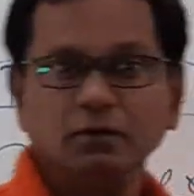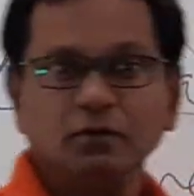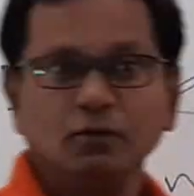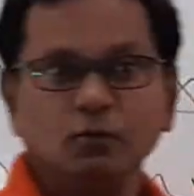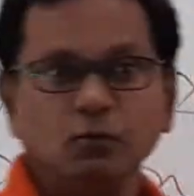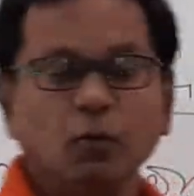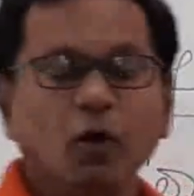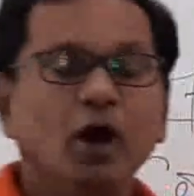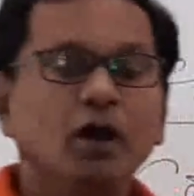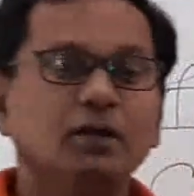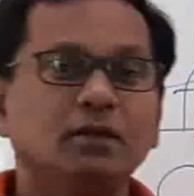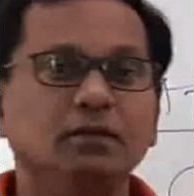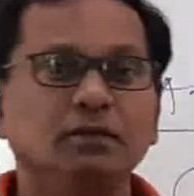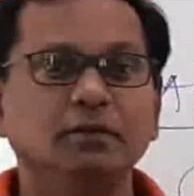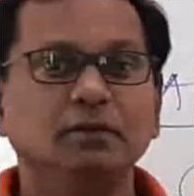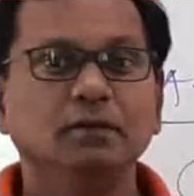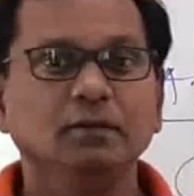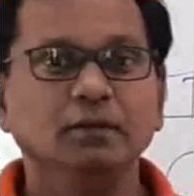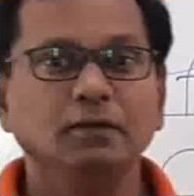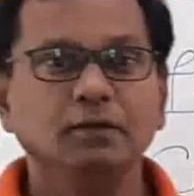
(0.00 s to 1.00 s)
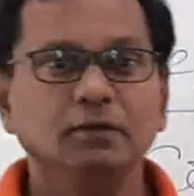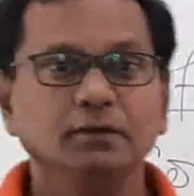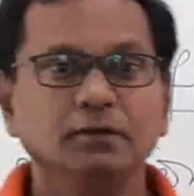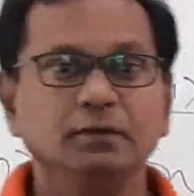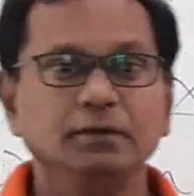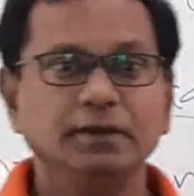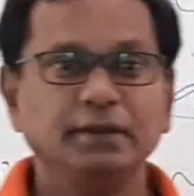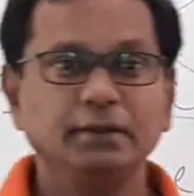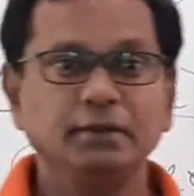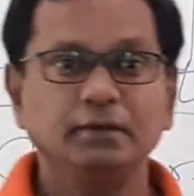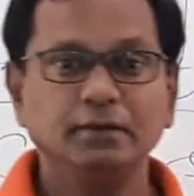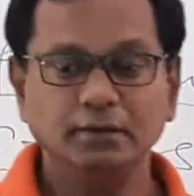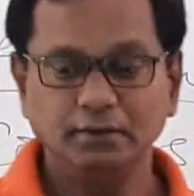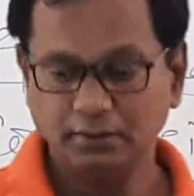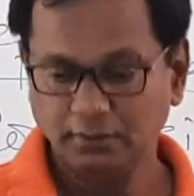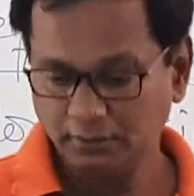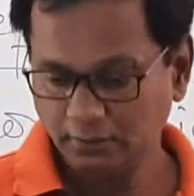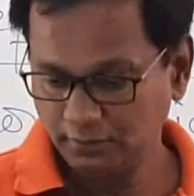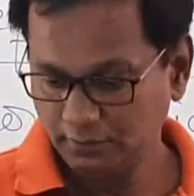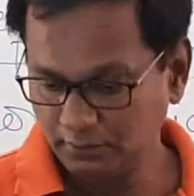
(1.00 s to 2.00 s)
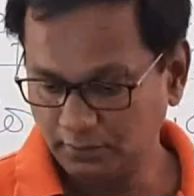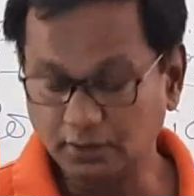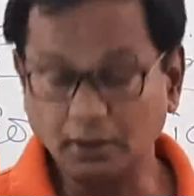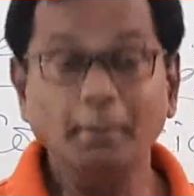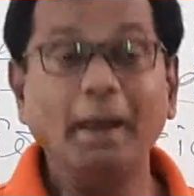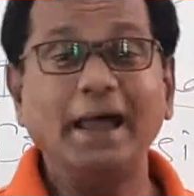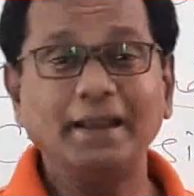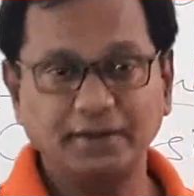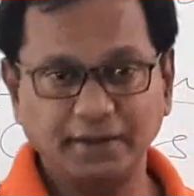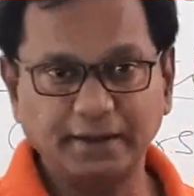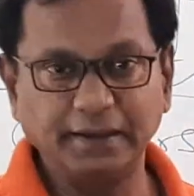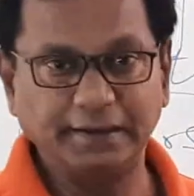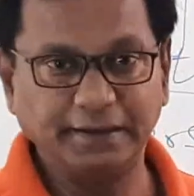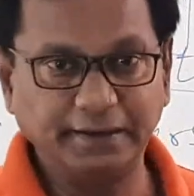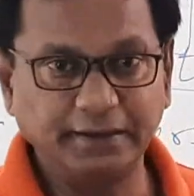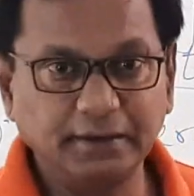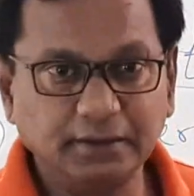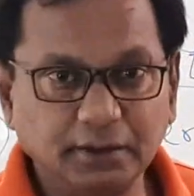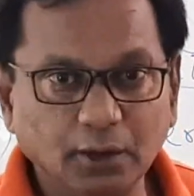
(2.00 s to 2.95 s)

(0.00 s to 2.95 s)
Walk, grammatically,